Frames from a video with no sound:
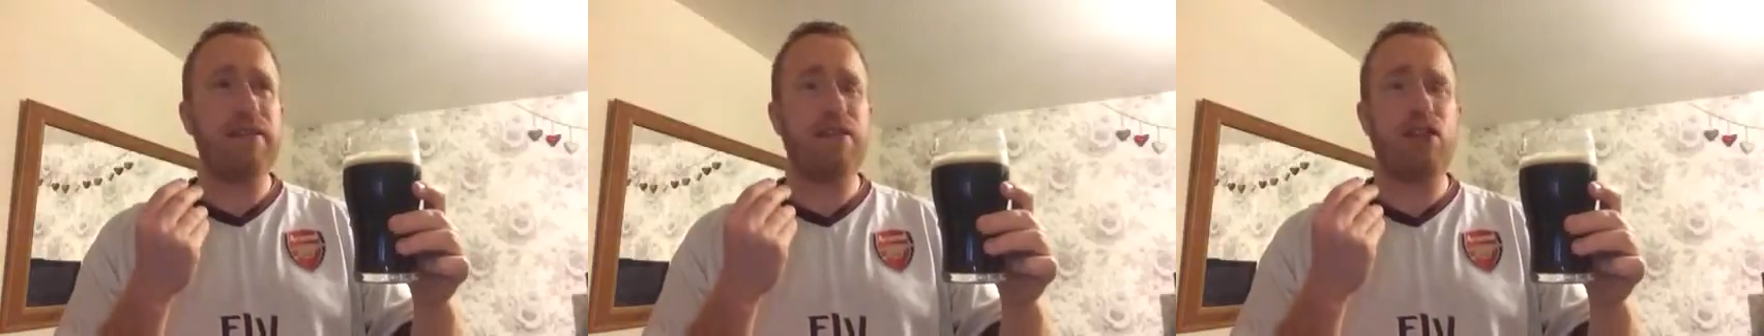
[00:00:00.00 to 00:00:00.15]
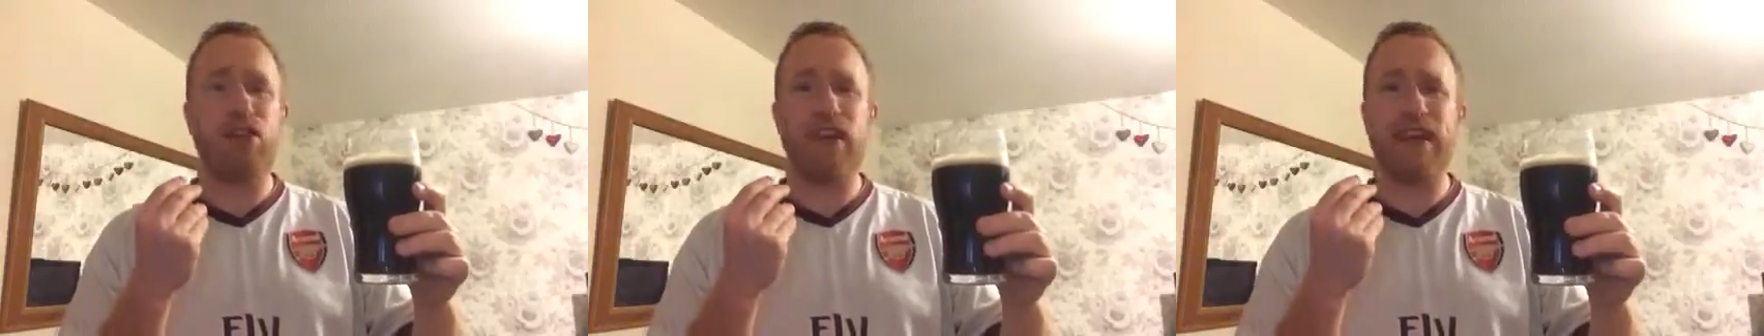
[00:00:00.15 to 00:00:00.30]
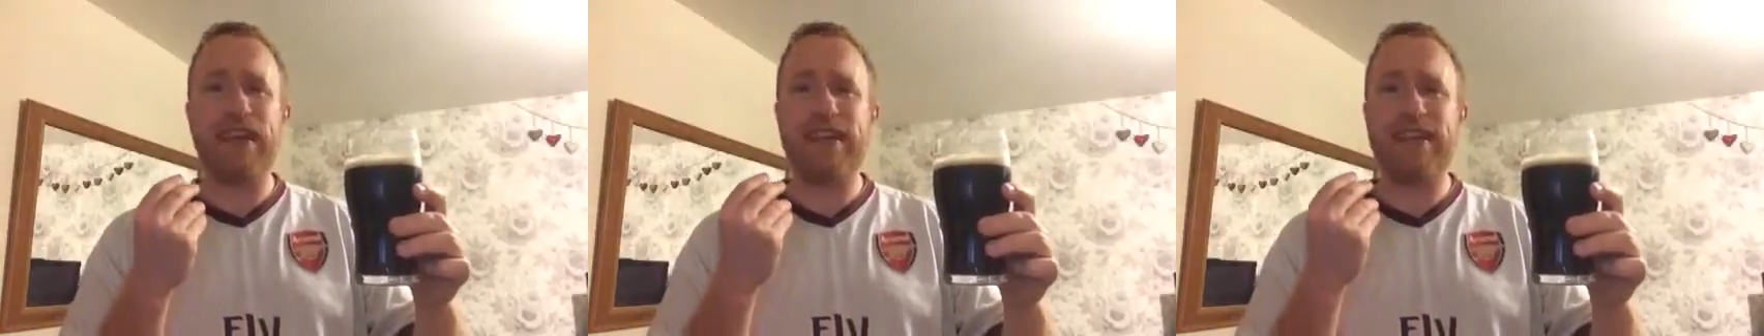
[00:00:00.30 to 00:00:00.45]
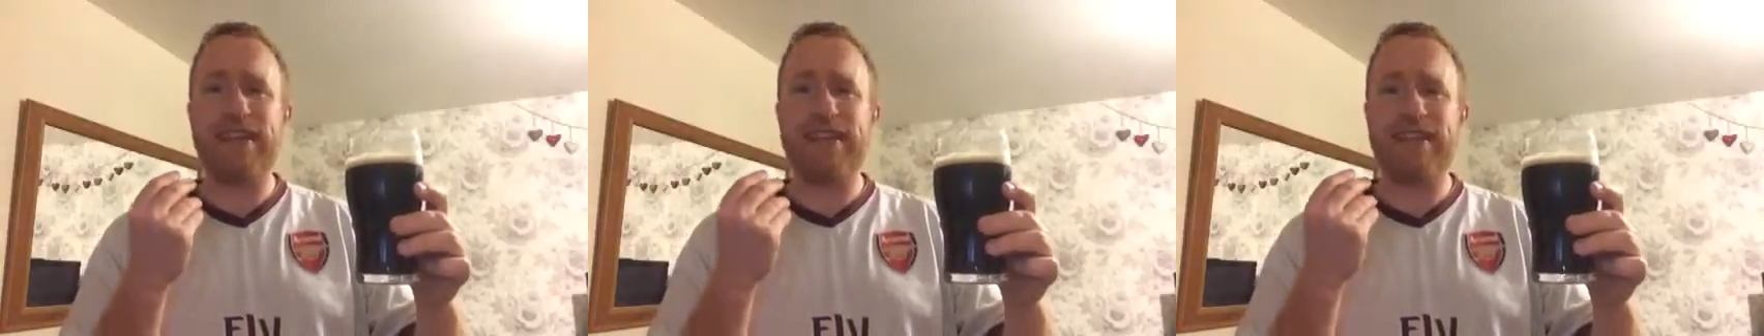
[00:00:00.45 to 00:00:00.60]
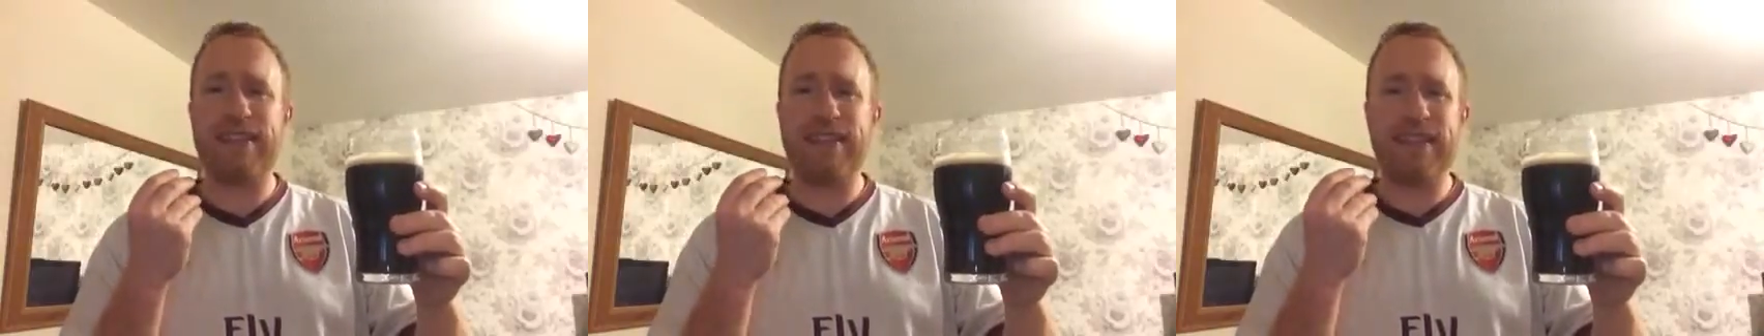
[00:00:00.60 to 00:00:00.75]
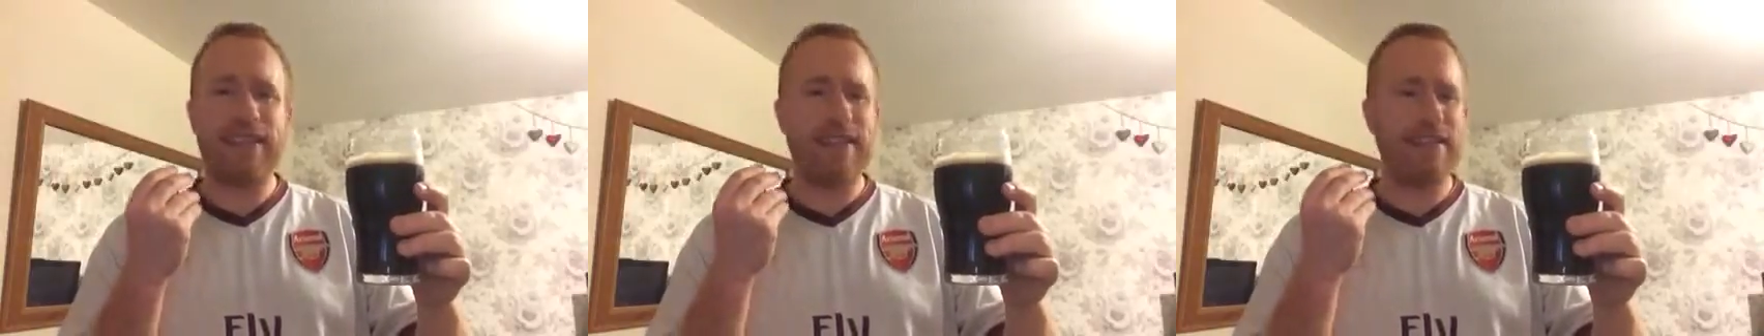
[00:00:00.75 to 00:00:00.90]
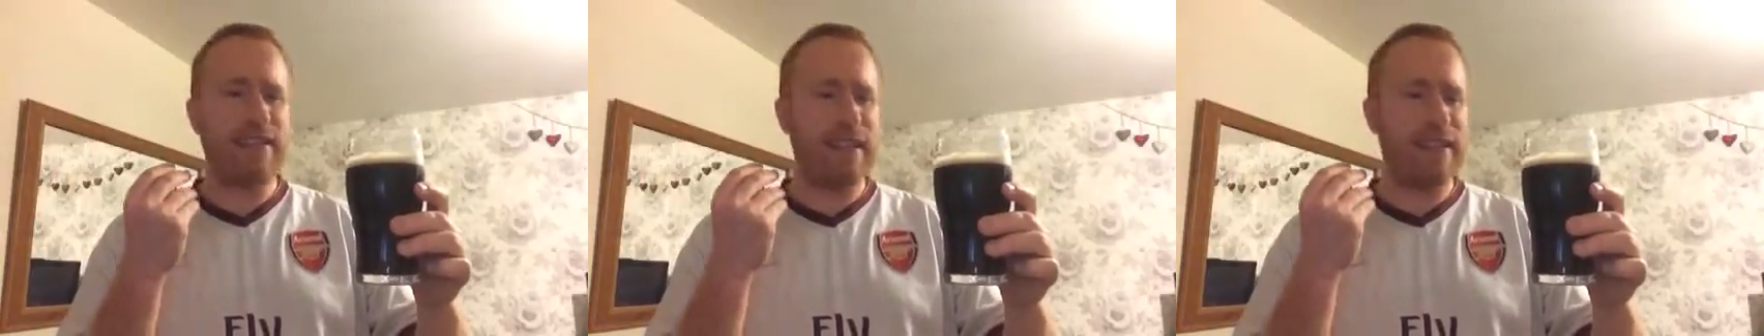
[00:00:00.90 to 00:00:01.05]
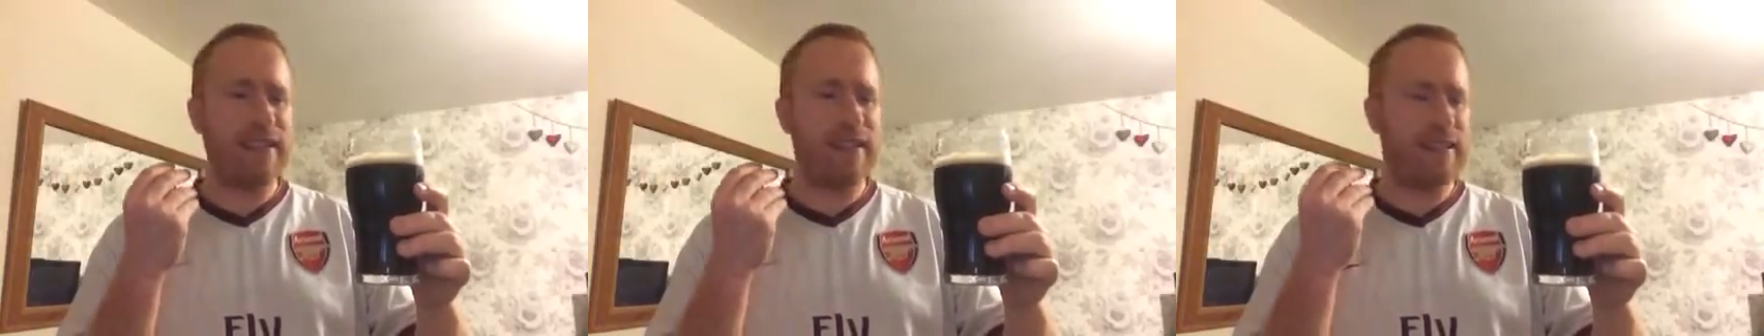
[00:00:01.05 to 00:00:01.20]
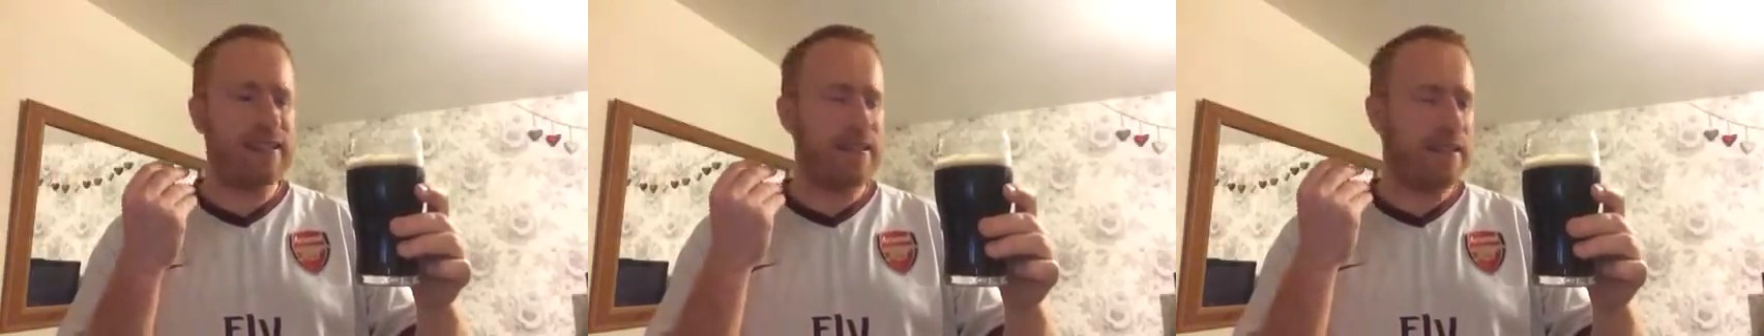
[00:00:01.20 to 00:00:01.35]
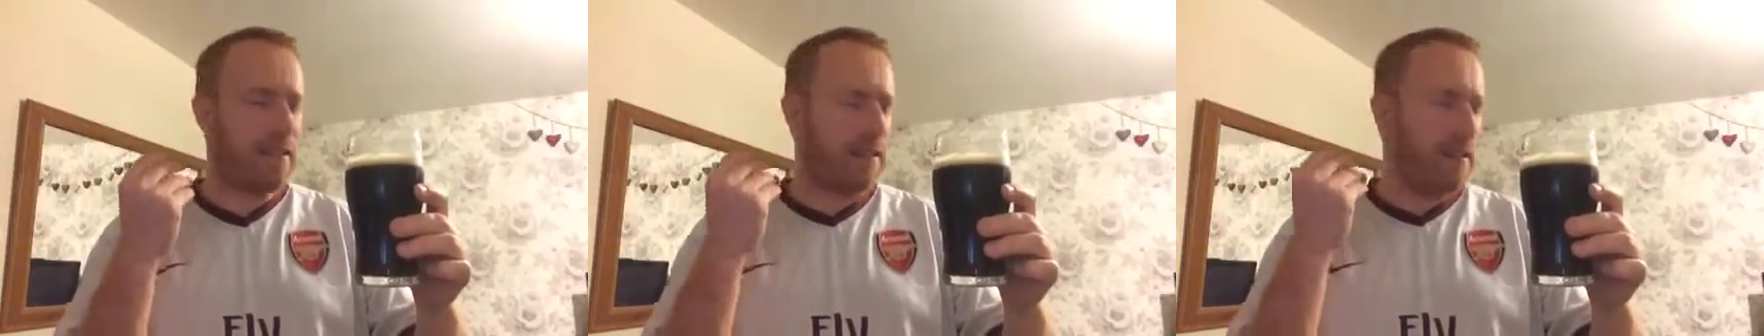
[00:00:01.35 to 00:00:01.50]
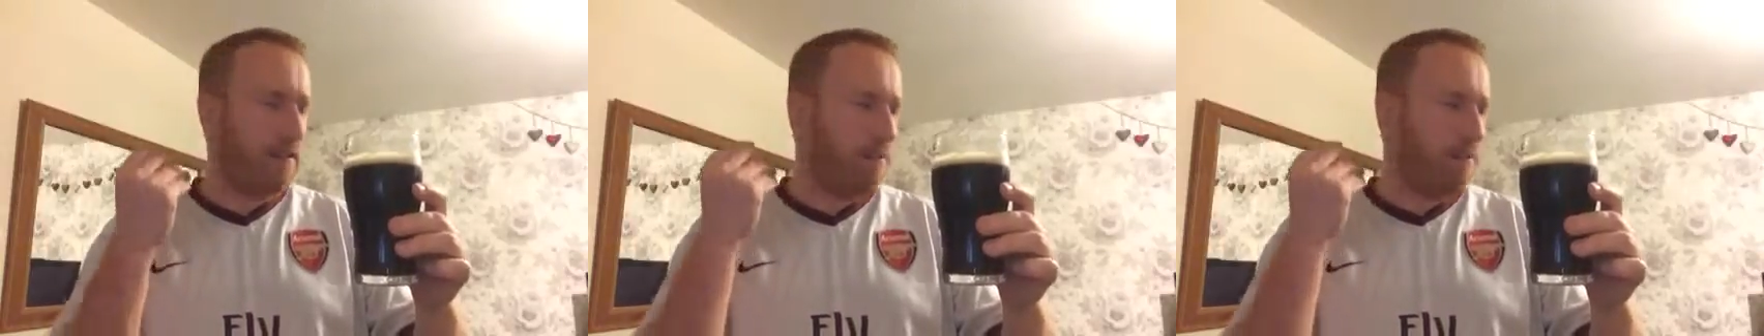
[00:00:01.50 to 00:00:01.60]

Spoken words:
There is this